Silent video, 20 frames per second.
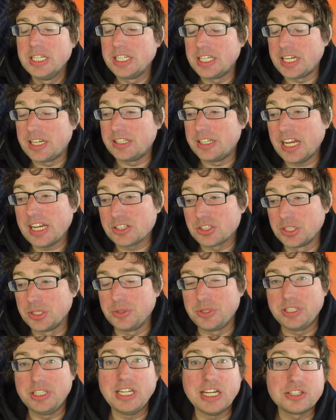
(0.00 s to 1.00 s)
Yeah,
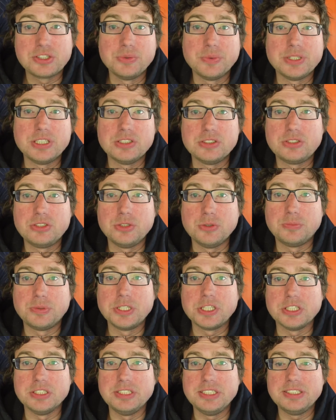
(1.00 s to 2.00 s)
he actually went into
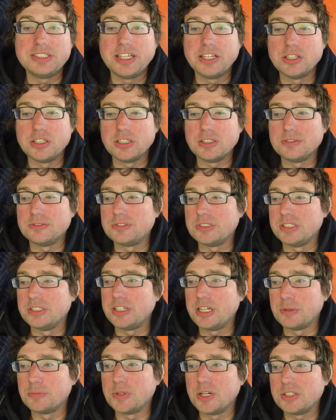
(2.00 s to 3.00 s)
pretty good detail of the
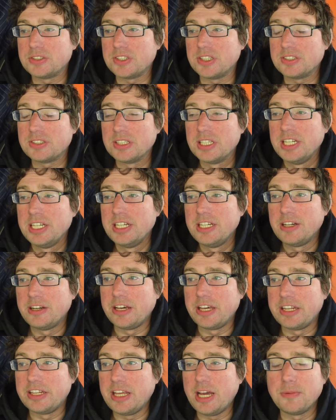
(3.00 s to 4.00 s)
entire process
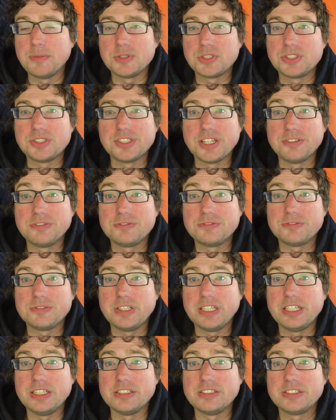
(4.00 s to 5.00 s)
and how much stuff
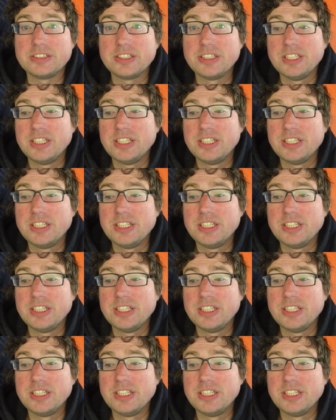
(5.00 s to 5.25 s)
it